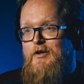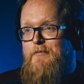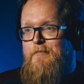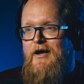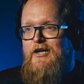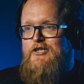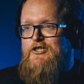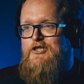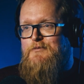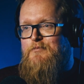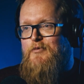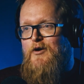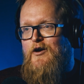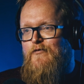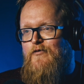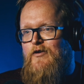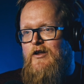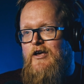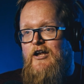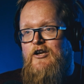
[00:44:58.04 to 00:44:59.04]
But it matches
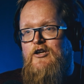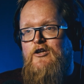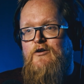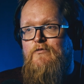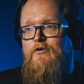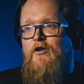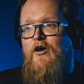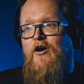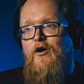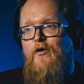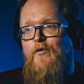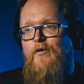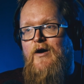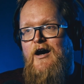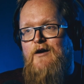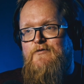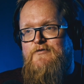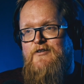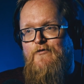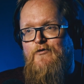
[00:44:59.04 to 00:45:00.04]
perfectly, and you know
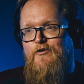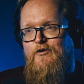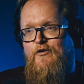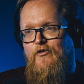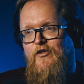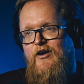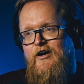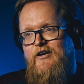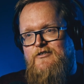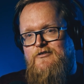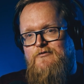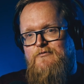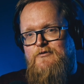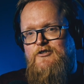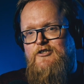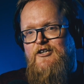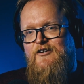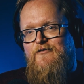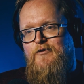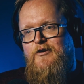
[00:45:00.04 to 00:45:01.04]
how difficult that is
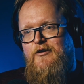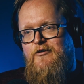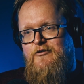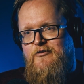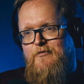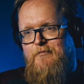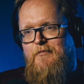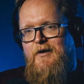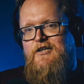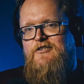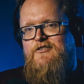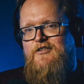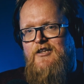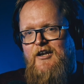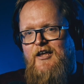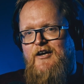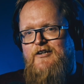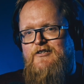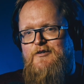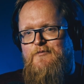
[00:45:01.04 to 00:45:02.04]
to achieve and to match
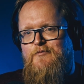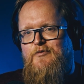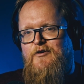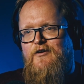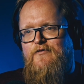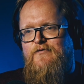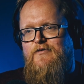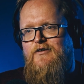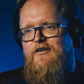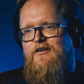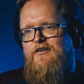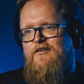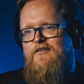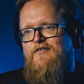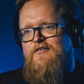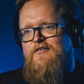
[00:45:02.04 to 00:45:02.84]
the lighting perfectly.